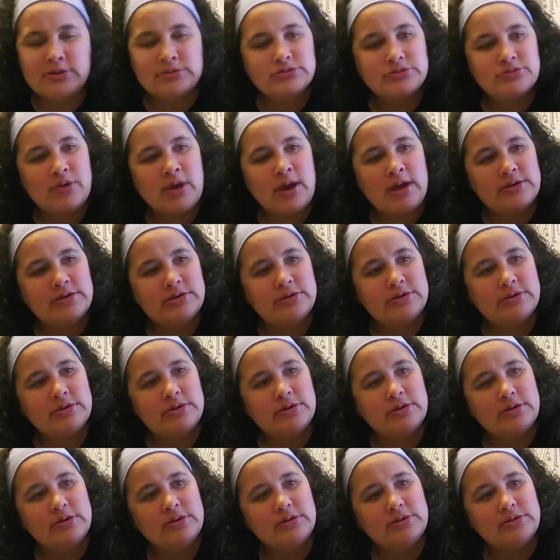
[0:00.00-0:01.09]
a scratch
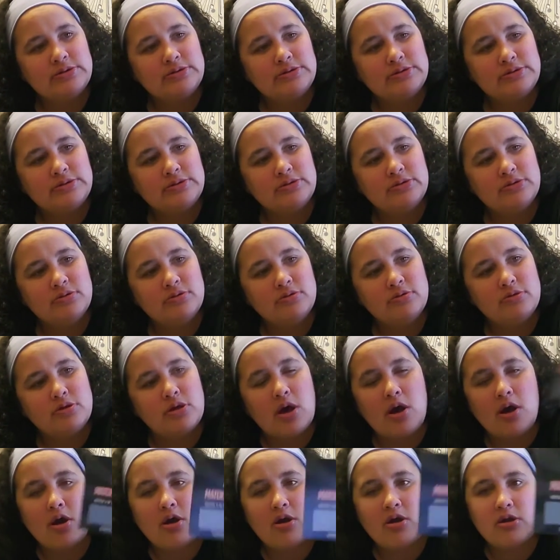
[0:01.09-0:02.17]

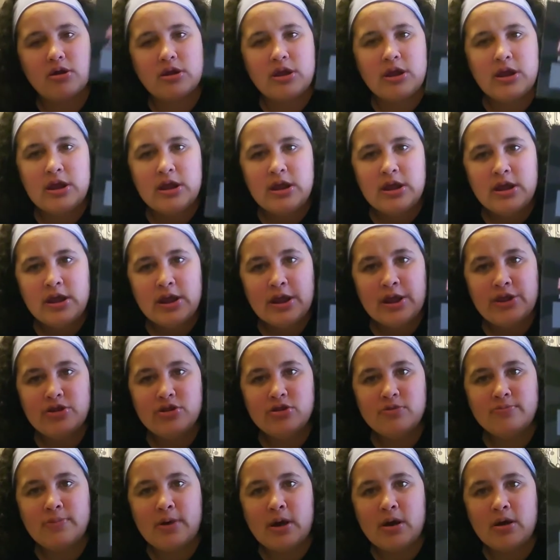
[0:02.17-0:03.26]
card in
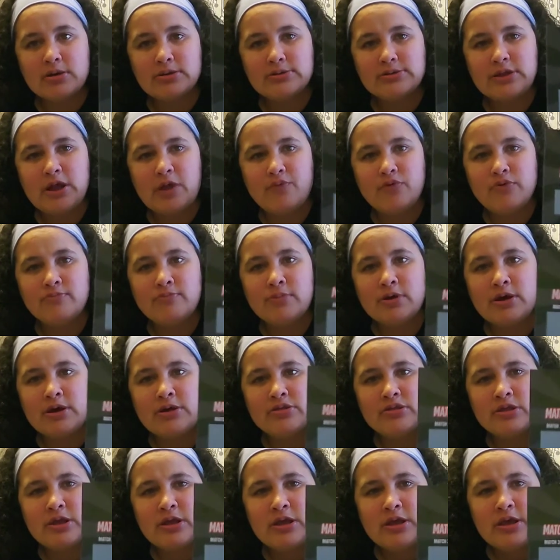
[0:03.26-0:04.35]
your box every
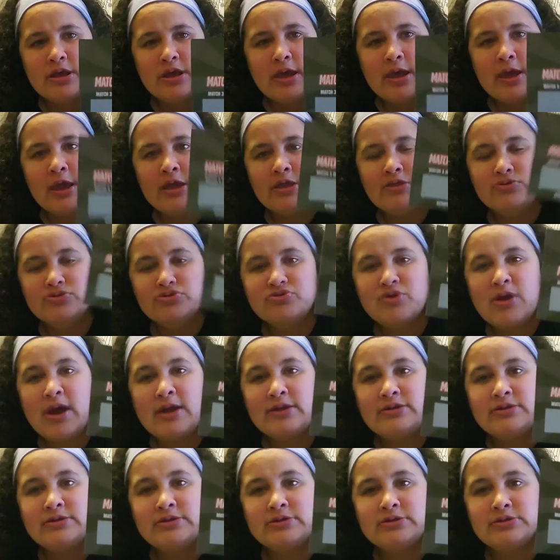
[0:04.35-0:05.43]
month and you
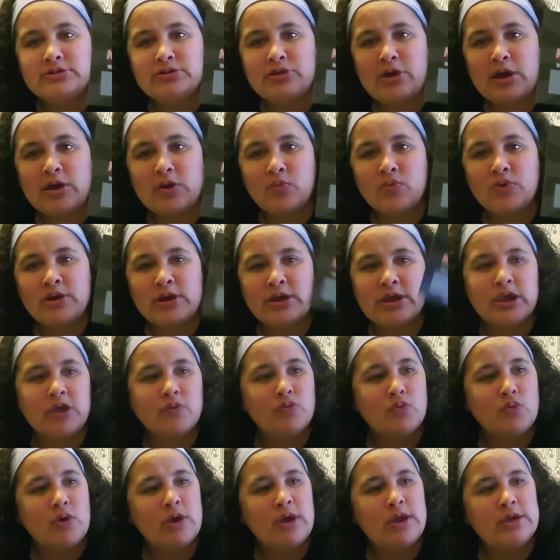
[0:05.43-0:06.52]
scratch it to try to win a
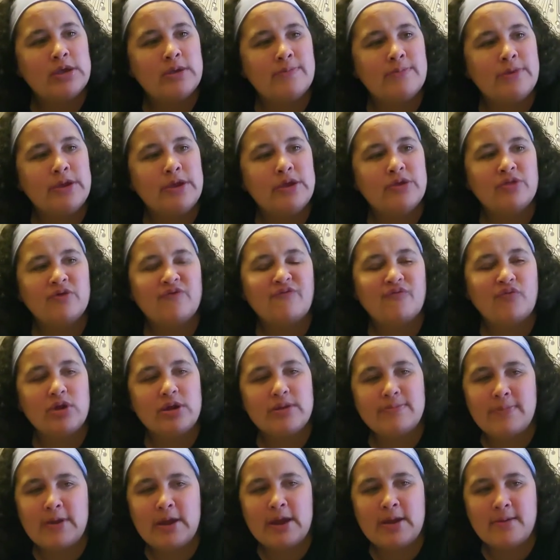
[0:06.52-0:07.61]
giveaway. It could be the free
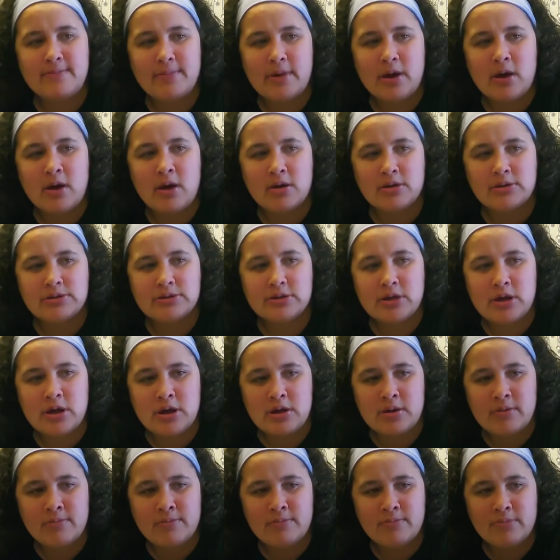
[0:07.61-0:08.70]
BAM box,
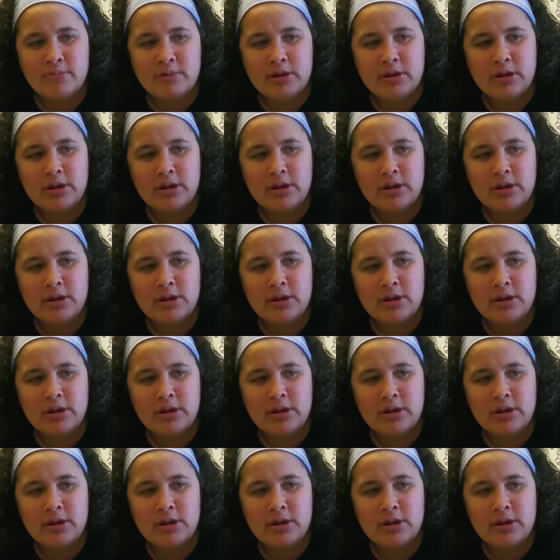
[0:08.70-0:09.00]
um,